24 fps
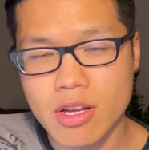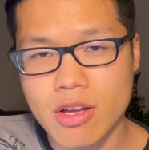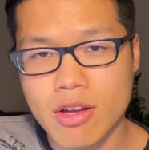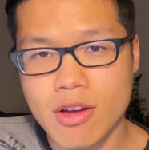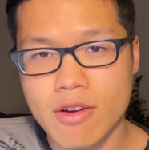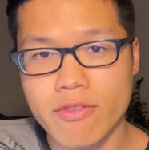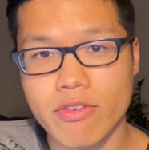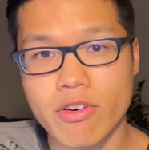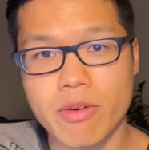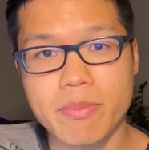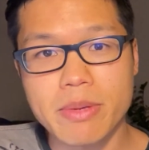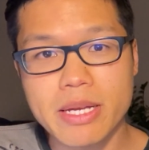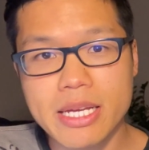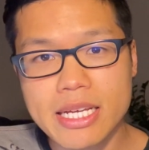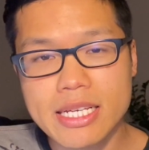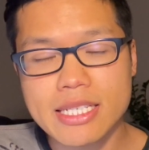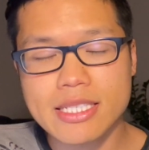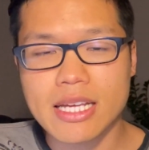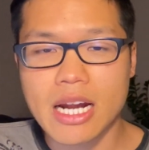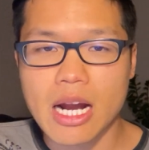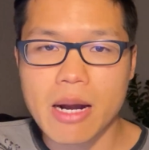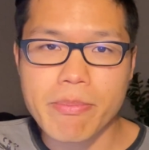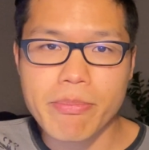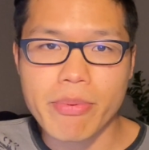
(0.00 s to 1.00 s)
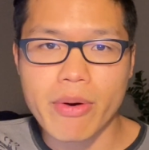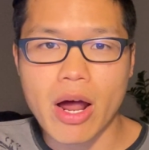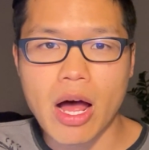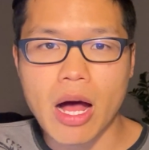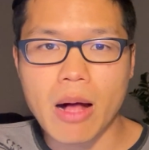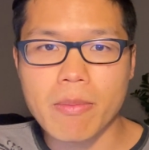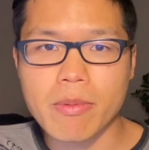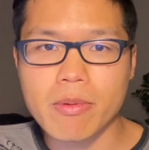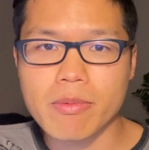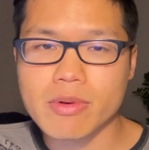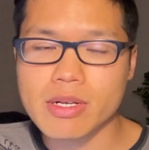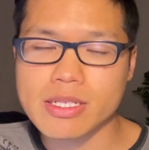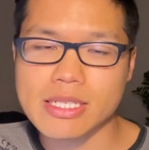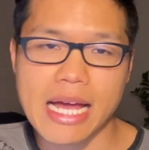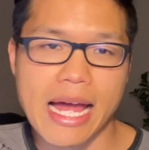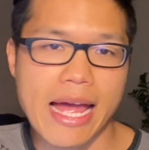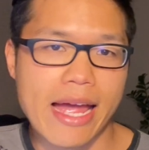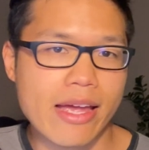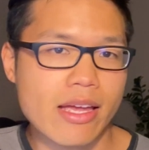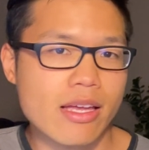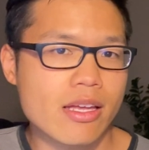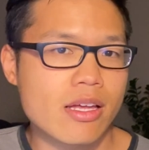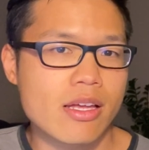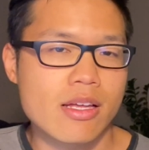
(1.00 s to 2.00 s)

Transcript: For me, it's not a problem because